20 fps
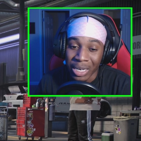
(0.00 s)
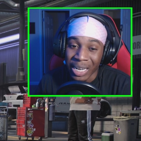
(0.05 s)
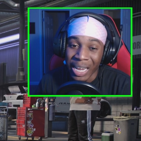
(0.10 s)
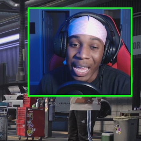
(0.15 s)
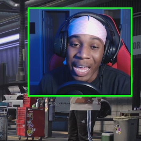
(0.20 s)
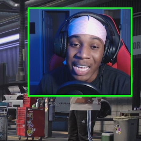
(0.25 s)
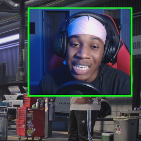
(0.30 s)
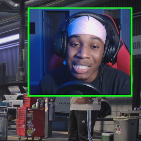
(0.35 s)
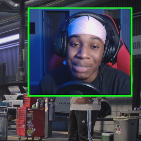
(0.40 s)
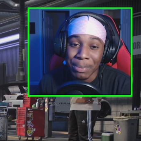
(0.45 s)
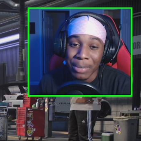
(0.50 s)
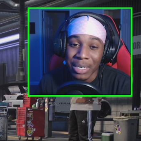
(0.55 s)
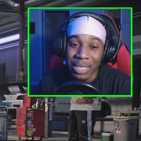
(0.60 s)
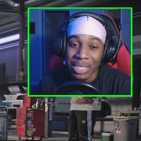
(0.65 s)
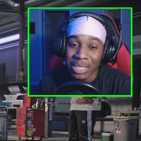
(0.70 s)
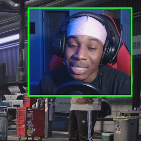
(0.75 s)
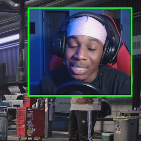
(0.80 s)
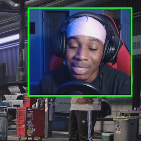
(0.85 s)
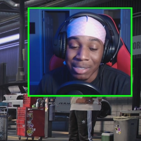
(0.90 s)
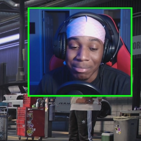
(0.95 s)
and the
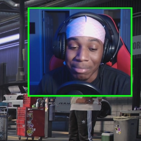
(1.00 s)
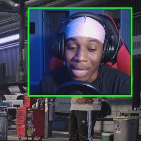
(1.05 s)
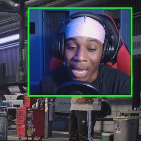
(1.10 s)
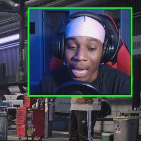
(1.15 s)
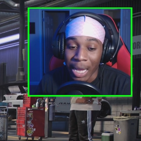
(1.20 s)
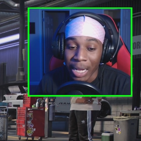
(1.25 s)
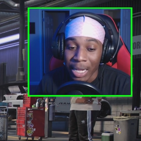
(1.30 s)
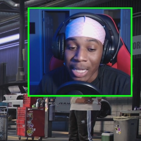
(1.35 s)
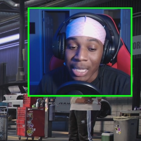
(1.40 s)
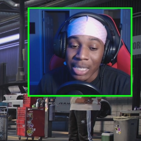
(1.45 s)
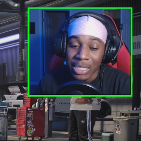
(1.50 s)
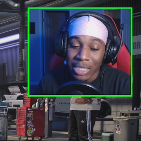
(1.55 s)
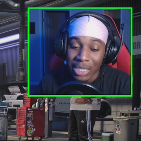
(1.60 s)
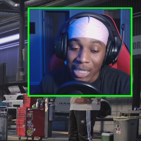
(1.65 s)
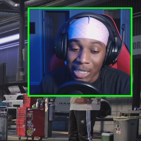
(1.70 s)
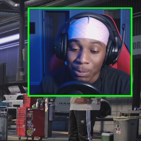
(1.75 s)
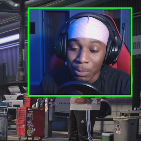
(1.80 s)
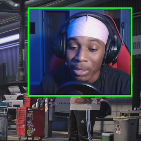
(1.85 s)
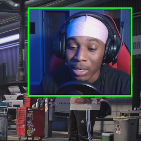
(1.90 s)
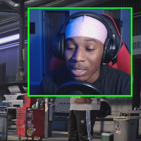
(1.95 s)
8-speed is just not.
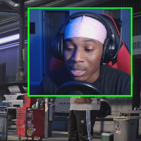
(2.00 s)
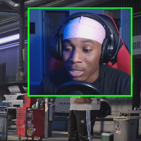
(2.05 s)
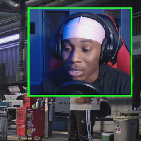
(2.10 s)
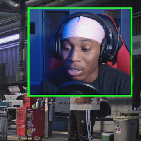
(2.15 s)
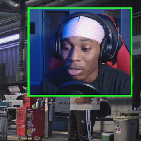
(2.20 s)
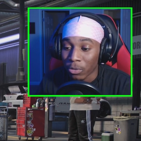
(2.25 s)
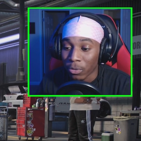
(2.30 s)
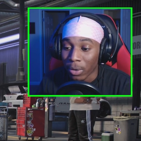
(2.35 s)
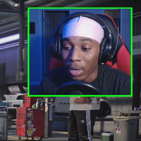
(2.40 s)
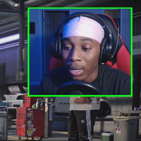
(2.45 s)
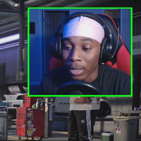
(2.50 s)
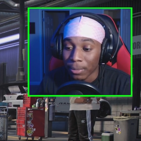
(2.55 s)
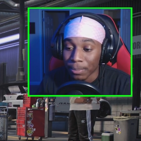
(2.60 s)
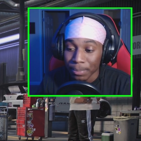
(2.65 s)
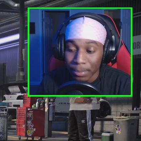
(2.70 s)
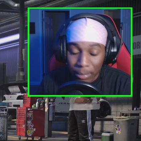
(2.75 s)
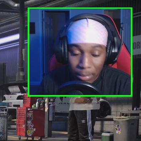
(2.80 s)
6-speed is just fine.